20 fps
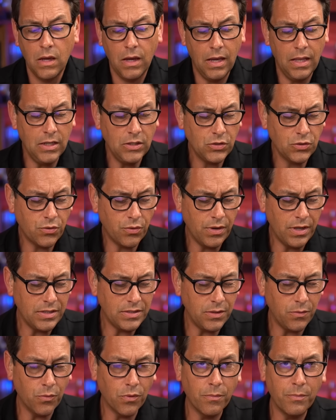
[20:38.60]
And it's
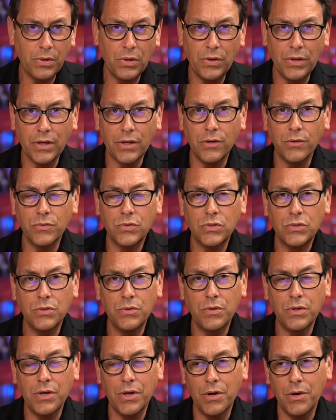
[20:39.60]
crazy. We're building a new
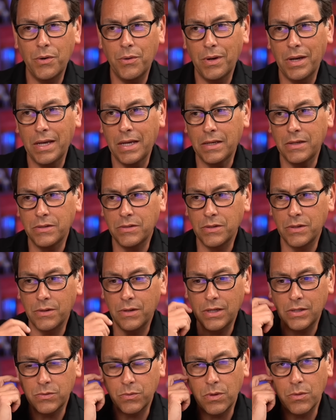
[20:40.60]
studio, and
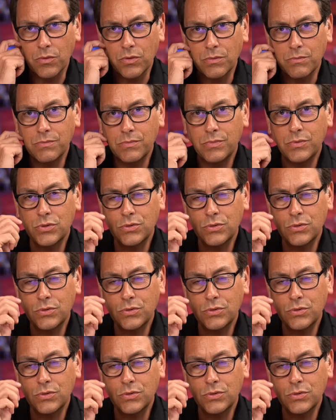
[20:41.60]
as we were